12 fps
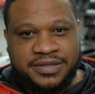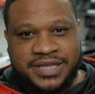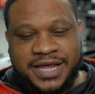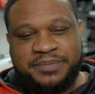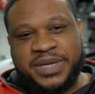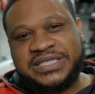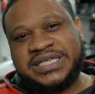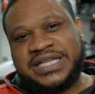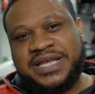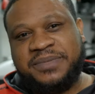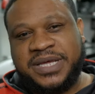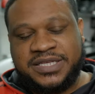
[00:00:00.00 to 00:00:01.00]
That
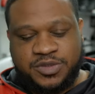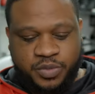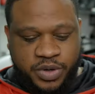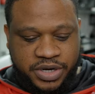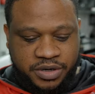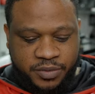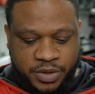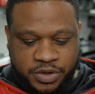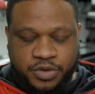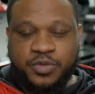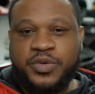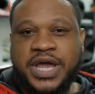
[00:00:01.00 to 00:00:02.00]
basically means when
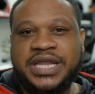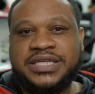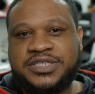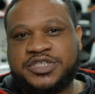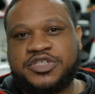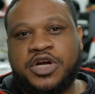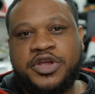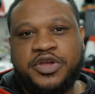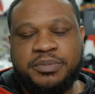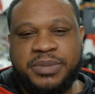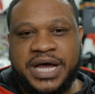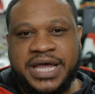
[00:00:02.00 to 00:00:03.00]
you're ready to start
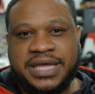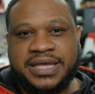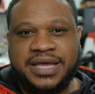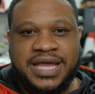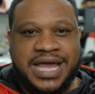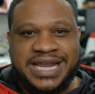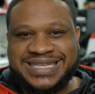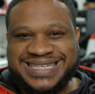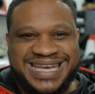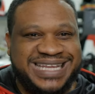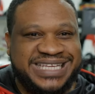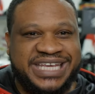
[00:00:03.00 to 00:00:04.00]
your bike and it's
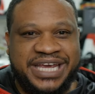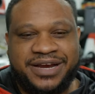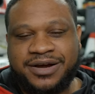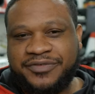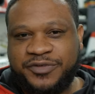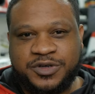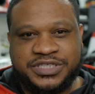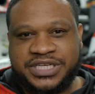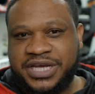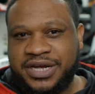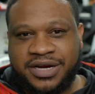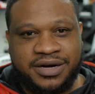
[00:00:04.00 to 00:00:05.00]
in gear, first
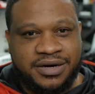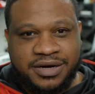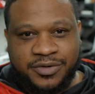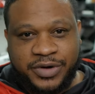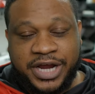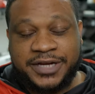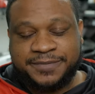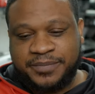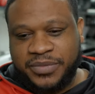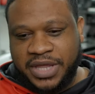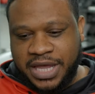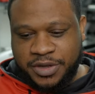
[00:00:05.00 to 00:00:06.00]
gear, right?
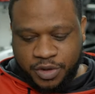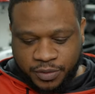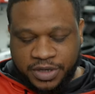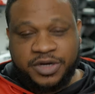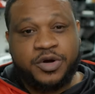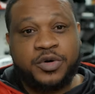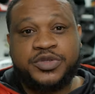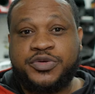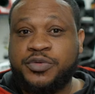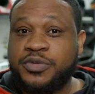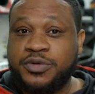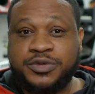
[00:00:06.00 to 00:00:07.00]
And you don't wanna go
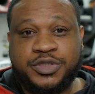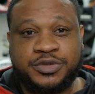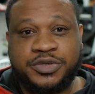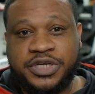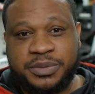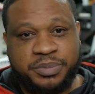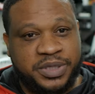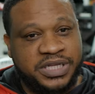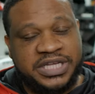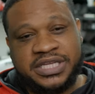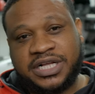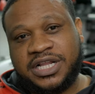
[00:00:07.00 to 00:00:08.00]
through neutral, you could pull
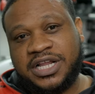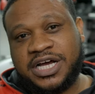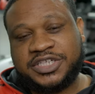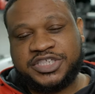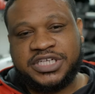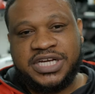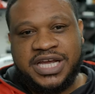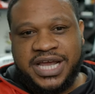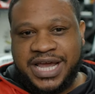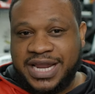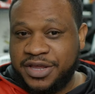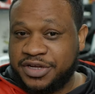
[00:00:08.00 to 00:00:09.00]
it in the clutch
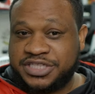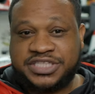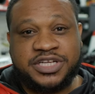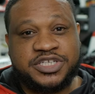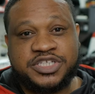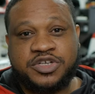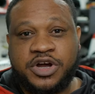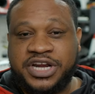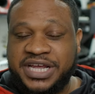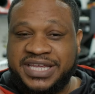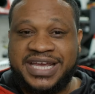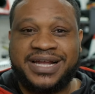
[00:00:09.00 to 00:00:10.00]
and then you could still start
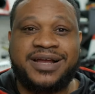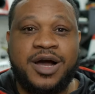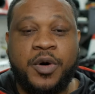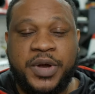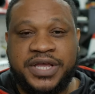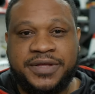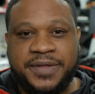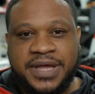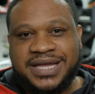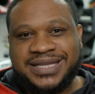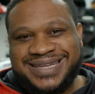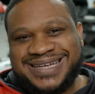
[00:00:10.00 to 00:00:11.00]
it and get going.
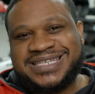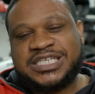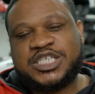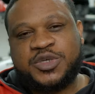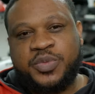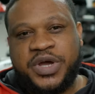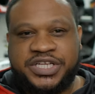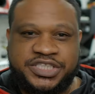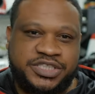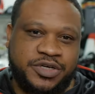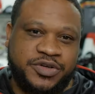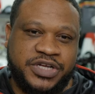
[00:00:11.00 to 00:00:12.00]
There's a
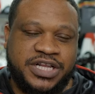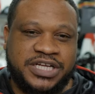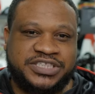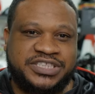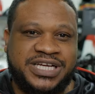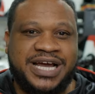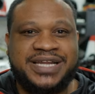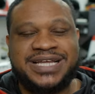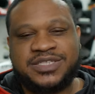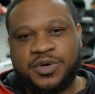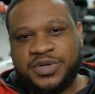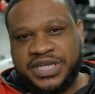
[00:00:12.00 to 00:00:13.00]
switch on the clutch side
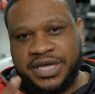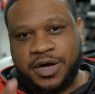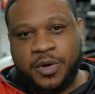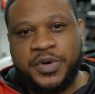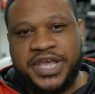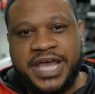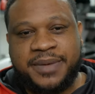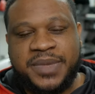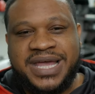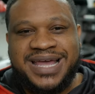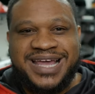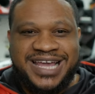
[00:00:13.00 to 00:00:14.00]
that's on the OEM
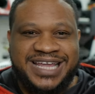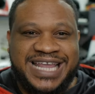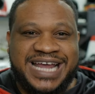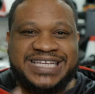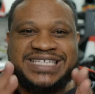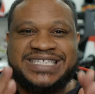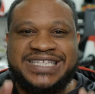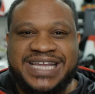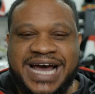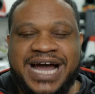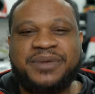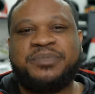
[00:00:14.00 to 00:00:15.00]
that is
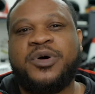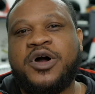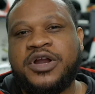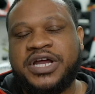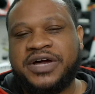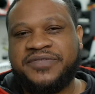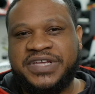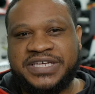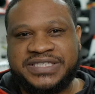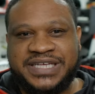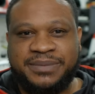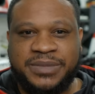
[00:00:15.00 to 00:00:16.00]
not part of the
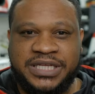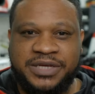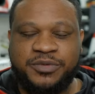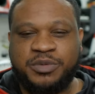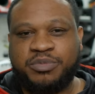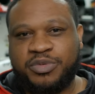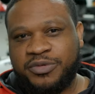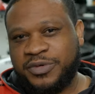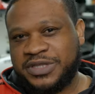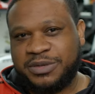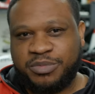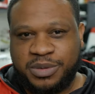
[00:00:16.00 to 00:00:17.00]
assembly with
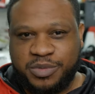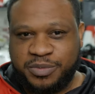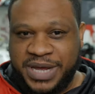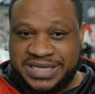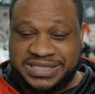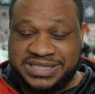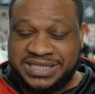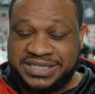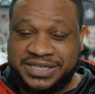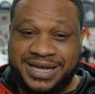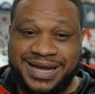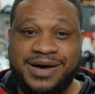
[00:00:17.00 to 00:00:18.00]
the Brembo master
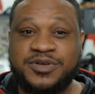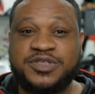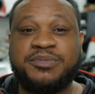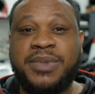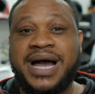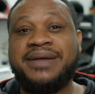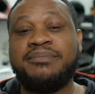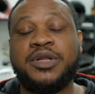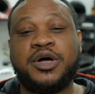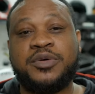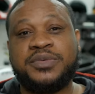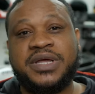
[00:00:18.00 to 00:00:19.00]
cylinder. I was mind
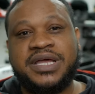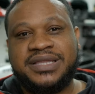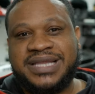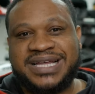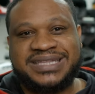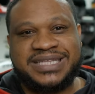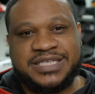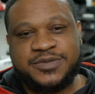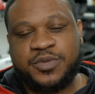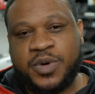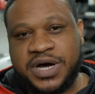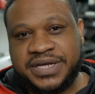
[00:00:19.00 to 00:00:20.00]
blown that this
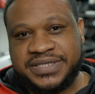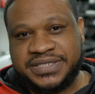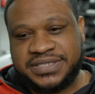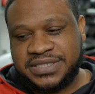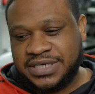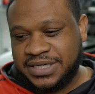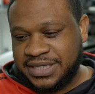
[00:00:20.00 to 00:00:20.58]
was